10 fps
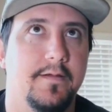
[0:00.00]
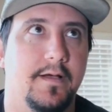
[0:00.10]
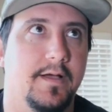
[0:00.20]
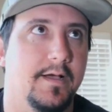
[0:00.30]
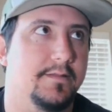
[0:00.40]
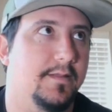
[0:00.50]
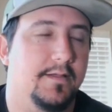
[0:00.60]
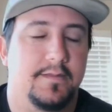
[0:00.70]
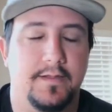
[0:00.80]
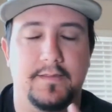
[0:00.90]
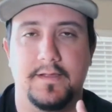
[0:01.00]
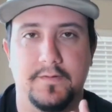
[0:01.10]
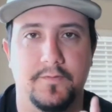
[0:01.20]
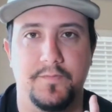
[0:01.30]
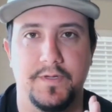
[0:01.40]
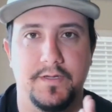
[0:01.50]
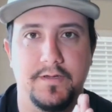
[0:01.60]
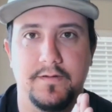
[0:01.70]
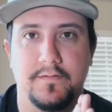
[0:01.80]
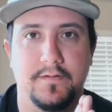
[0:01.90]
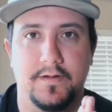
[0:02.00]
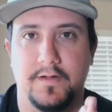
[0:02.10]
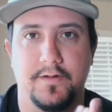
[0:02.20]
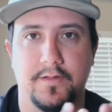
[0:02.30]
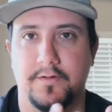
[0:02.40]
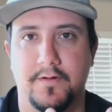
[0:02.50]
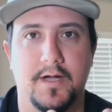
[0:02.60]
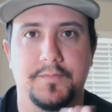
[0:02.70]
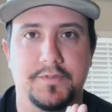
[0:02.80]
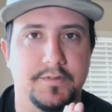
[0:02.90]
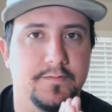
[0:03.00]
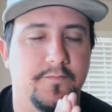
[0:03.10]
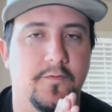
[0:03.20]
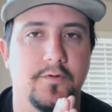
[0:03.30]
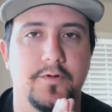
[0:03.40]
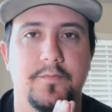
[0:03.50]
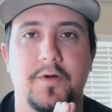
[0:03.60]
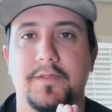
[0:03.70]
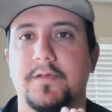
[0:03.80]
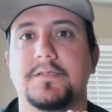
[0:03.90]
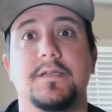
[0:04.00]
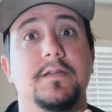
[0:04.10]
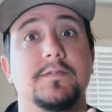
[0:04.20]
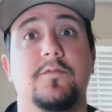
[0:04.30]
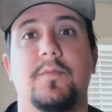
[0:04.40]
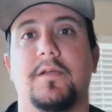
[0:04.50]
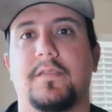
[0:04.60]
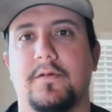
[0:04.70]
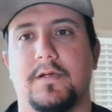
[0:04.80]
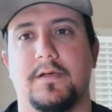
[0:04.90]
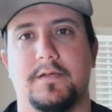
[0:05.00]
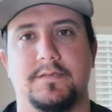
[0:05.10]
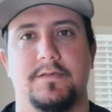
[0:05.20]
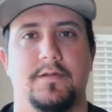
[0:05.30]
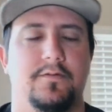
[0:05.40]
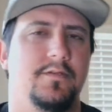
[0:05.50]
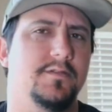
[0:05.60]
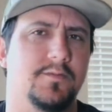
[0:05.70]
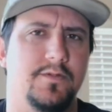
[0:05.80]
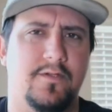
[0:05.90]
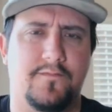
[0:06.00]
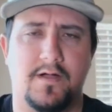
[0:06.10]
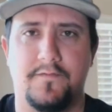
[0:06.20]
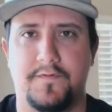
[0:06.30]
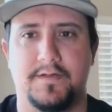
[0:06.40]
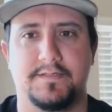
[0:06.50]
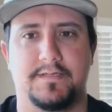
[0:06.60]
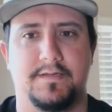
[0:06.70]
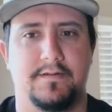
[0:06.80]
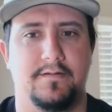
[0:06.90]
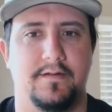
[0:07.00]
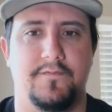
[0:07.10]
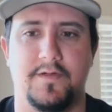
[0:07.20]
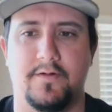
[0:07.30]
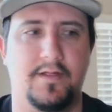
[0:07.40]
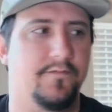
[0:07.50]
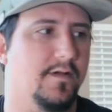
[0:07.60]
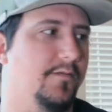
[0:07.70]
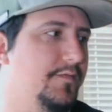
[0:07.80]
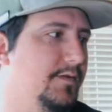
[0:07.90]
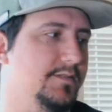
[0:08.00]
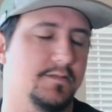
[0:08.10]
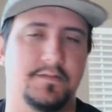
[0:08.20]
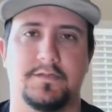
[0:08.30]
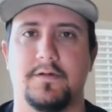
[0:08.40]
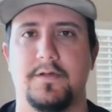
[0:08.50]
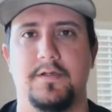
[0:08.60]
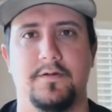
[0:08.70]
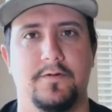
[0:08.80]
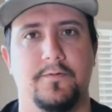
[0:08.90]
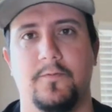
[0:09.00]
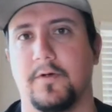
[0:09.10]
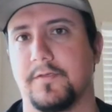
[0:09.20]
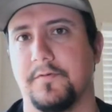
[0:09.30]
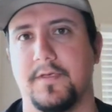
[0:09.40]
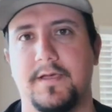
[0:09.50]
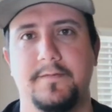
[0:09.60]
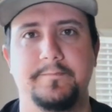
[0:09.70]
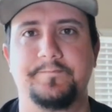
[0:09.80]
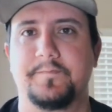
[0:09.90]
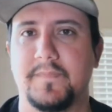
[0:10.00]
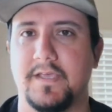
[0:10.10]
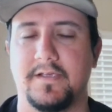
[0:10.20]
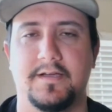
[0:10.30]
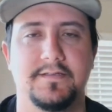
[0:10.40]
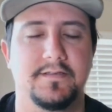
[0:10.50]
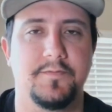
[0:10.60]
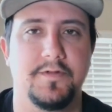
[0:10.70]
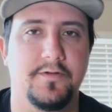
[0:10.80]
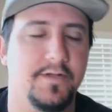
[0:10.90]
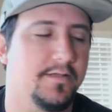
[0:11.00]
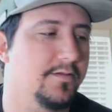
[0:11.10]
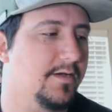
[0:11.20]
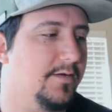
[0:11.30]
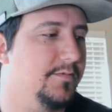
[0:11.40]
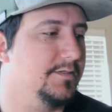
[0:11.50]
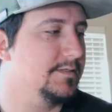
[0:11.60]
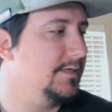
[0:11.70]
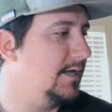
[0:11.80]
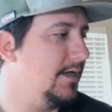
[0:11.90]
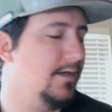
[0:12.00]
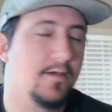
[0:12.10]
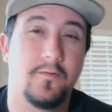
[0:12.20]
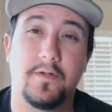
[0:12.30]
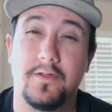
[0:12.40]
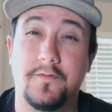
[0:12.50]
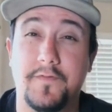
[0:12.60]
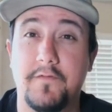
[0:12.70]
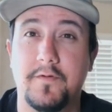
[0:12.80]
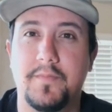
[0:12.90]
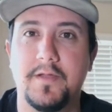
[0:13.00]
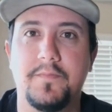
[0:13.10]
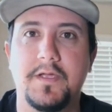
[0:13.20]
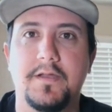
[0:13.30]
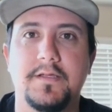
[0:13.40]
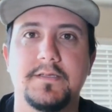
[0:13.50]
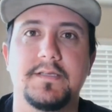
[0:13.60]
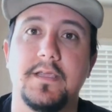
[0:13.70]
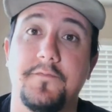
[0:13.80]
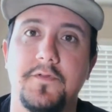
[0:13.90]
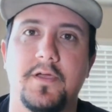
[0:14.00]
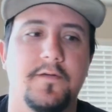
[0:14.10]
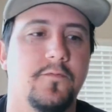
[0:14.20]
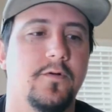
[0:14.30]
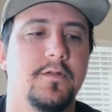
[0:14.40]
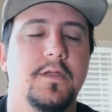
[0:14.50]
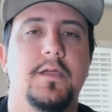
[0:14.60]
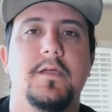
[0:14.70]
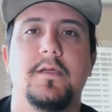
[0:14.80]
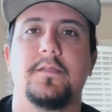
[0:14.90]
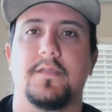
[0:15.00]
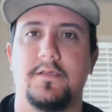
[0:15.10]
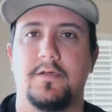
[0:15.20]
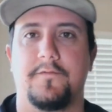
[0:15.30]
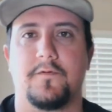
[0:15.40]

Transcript: I think that would be another option for you. But there's tons of them out there, guys. Use what you have confidence in. And if you don't have confidence, start here, work through that. And guys, let me know down in the comments what your favorite bed bait is, if you have one. Thank y'all